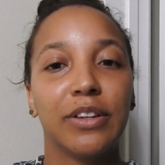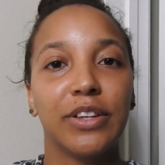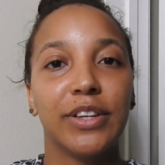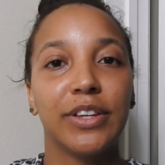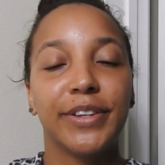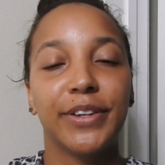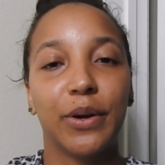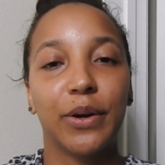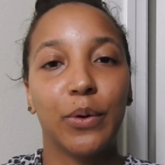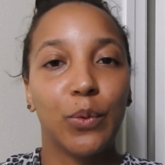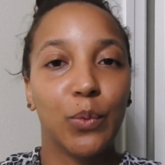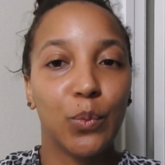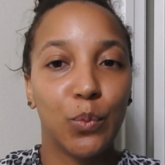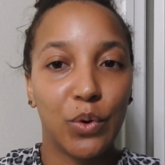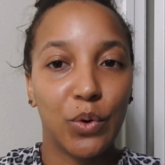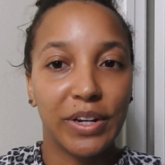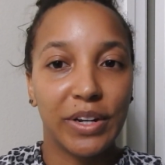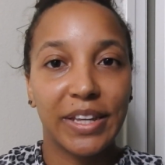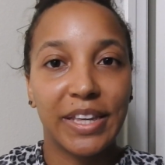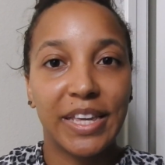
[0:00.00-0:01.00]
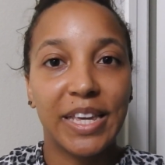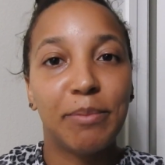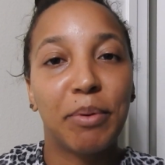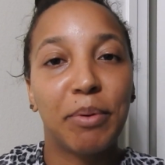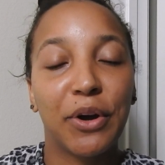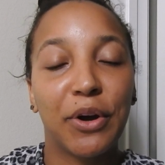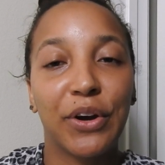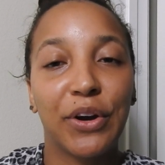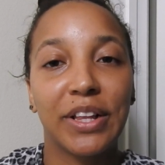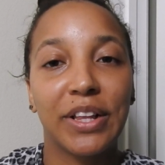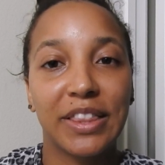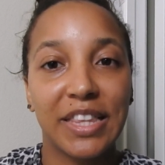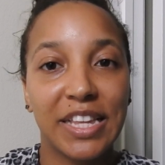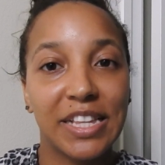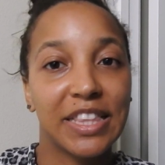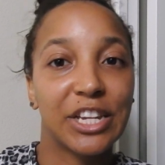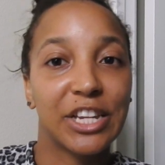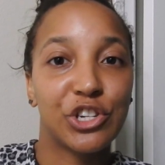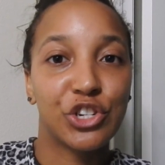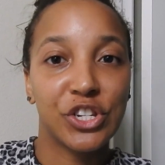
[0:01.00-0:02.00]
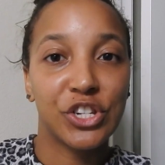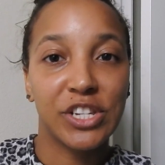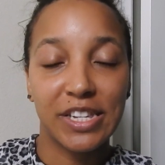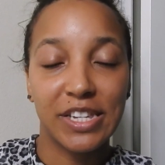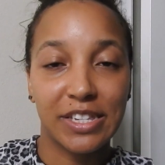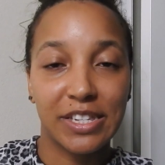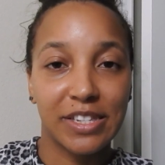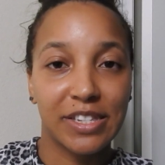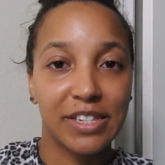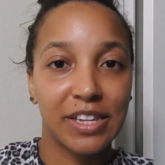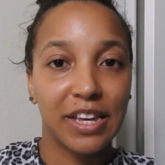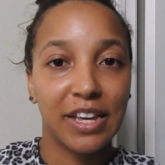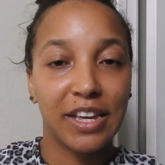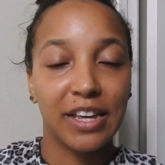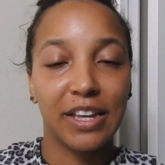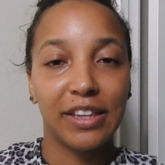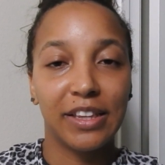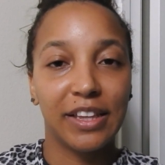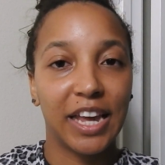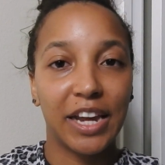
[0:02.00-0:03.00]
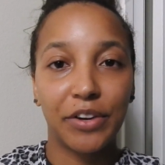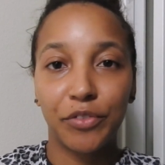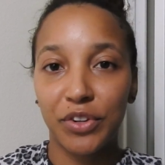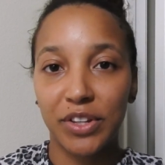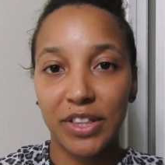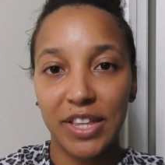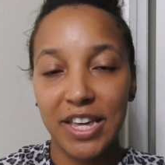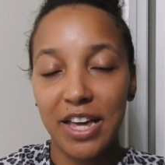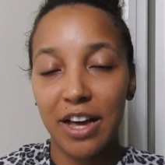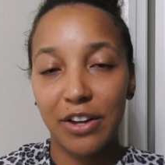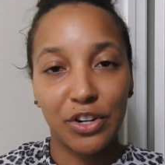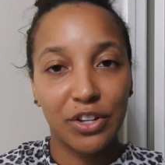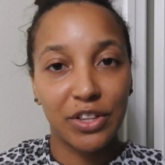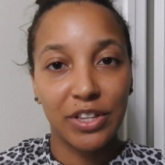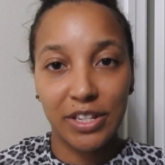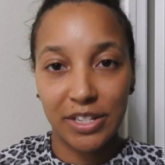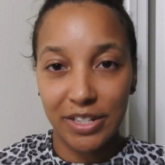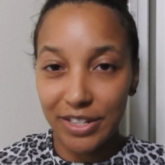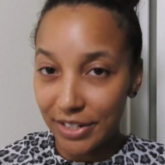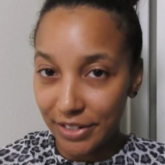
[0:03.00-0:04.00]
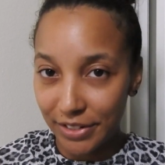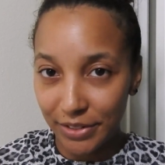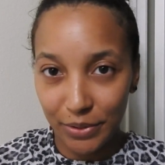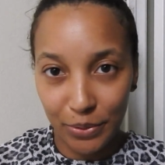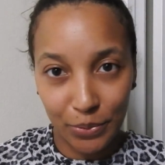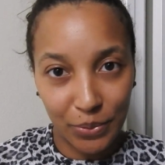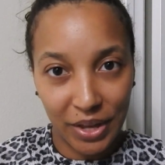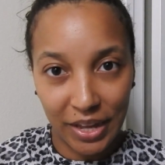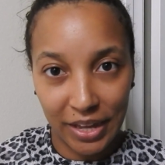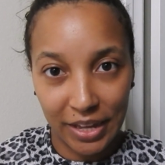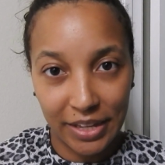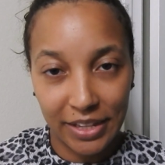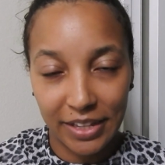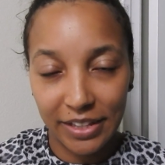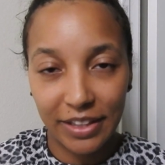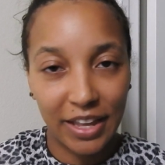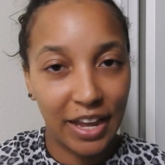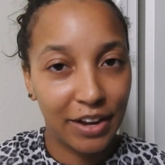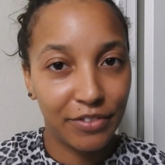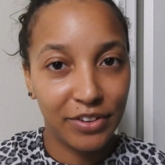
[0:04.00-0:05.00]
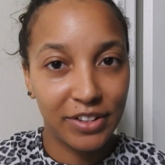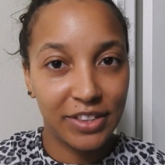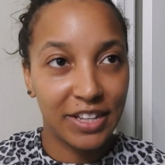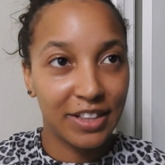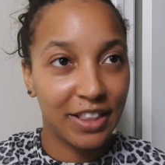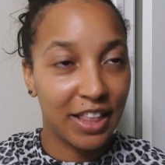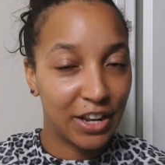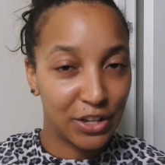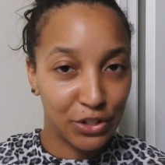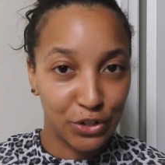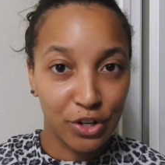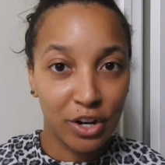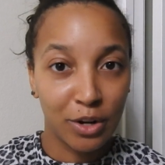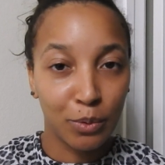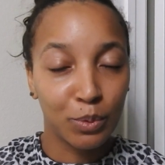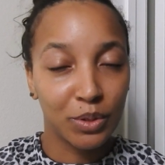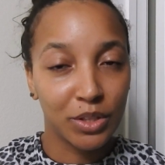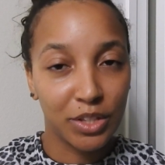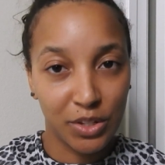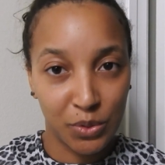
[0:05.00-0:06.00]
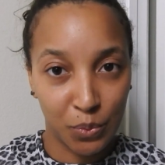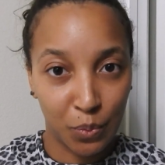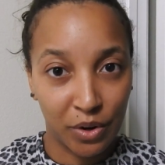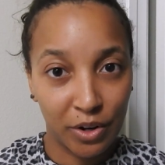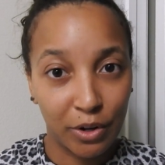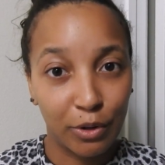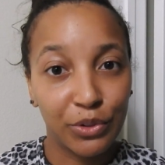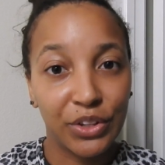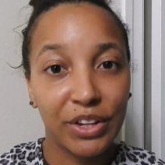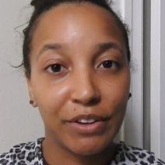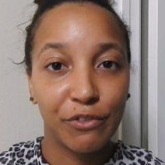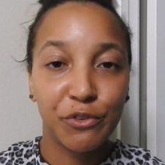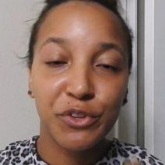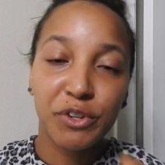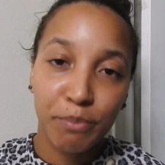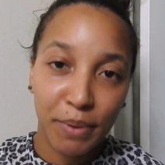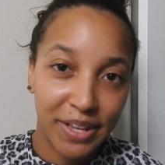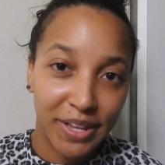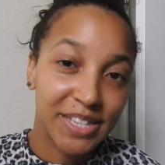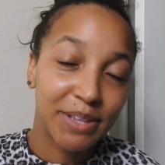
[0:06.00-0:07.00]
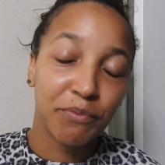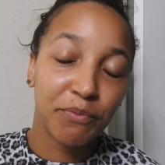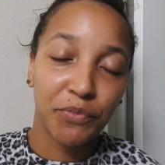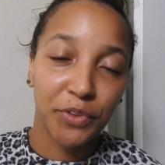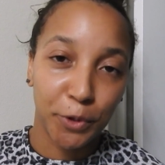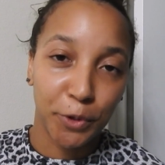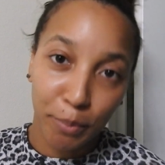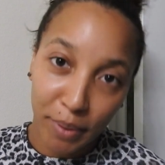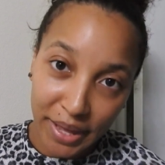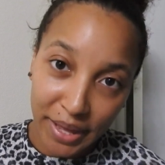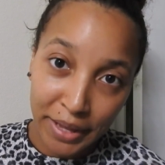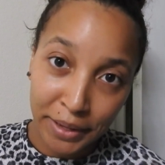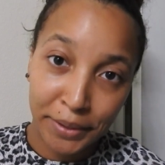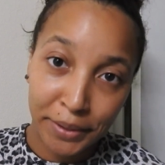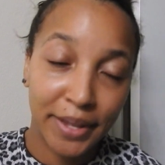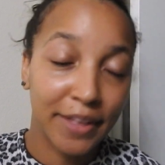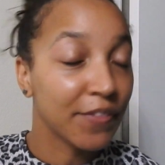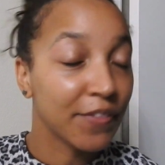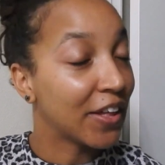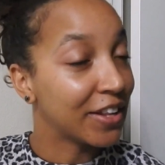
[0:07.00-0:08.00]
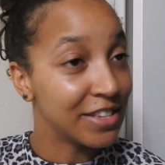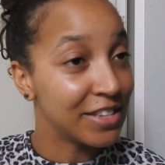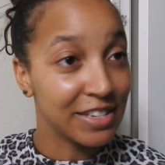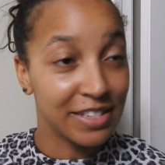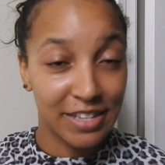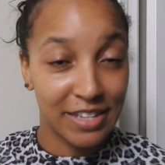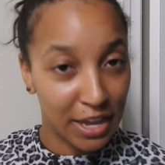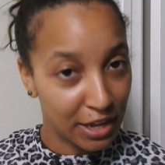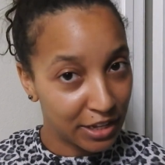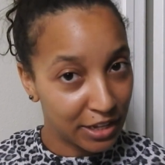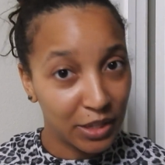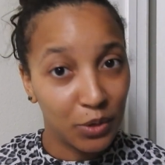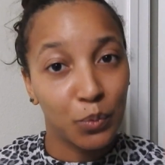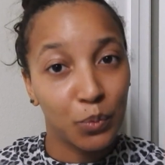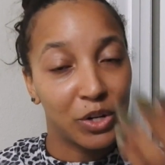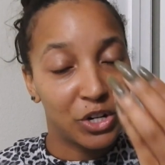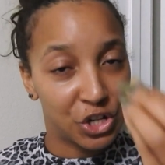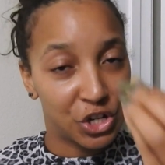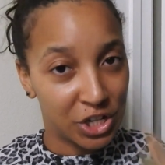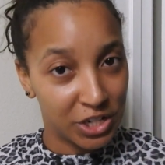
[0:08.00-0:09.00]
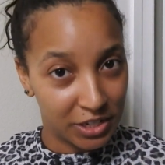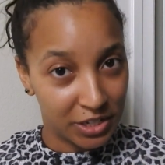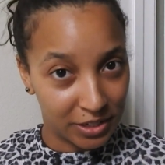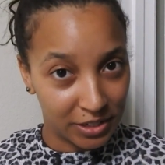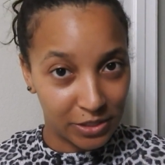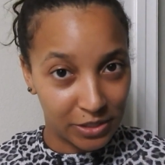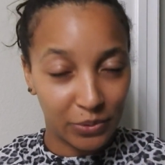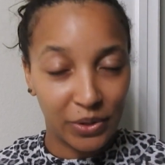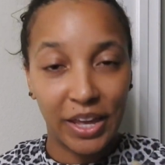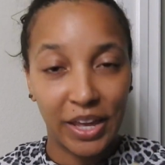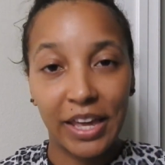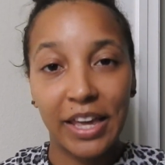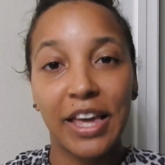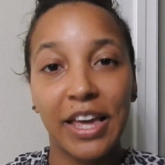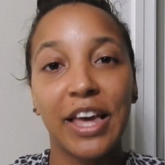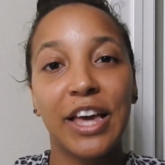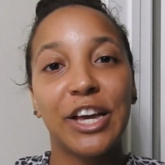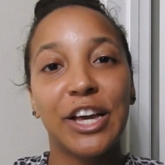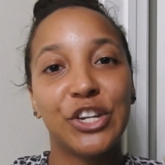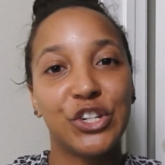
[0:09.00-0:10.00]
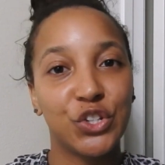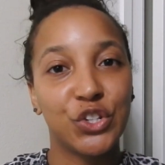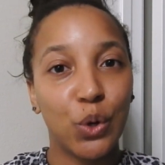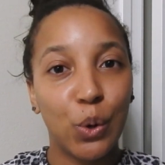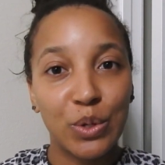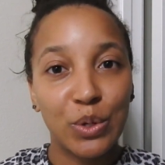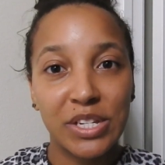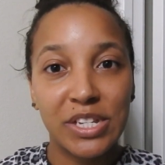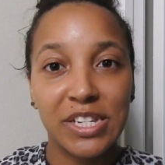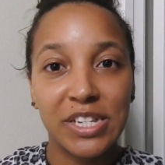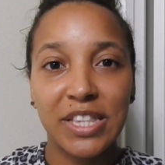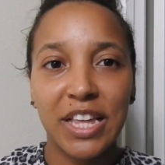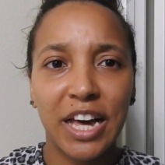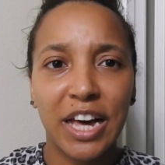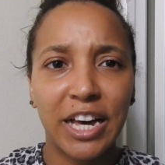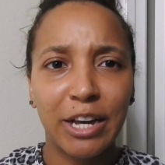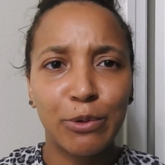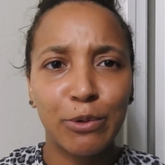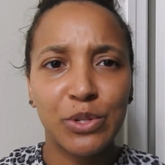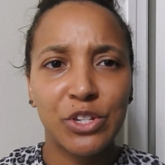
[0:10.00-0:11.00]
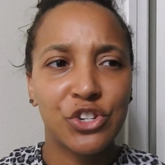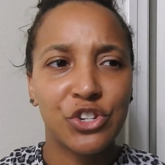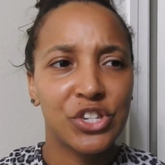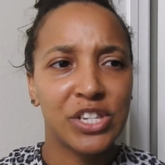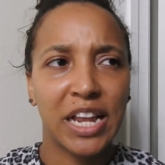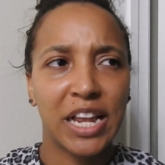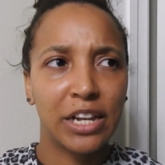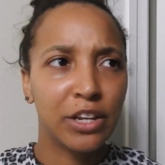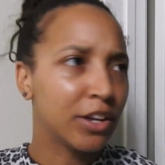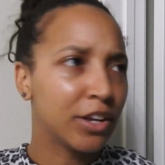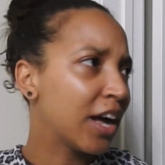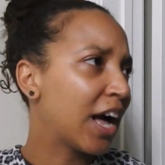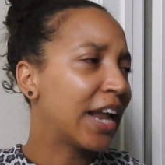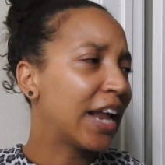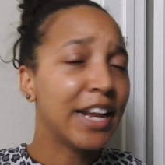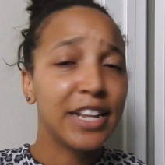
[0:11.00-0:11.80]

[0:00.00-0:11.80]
want to keep her and think that she is everything under the sun, okay? Everything that is good with this world if she makes him feel bad. And that's exactly what she does, okay? She goes into the house. She's like, look, I